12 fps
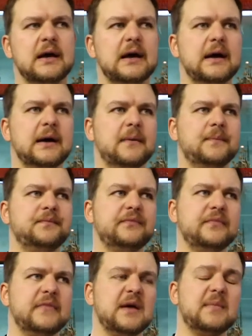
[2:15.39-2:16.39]
Um,
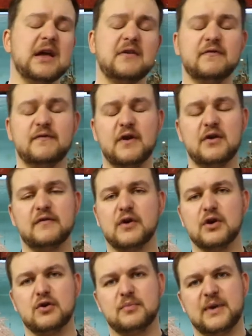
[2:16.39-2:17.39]
they make very,
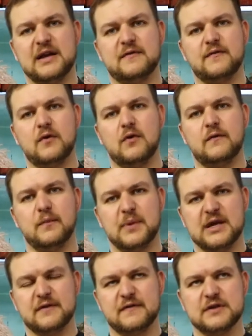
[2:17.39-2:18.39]
very good bait for, for
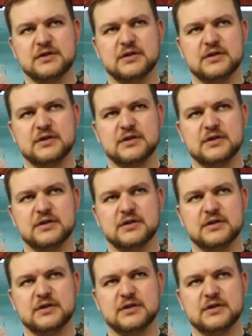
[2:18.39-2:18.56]
bigger fish,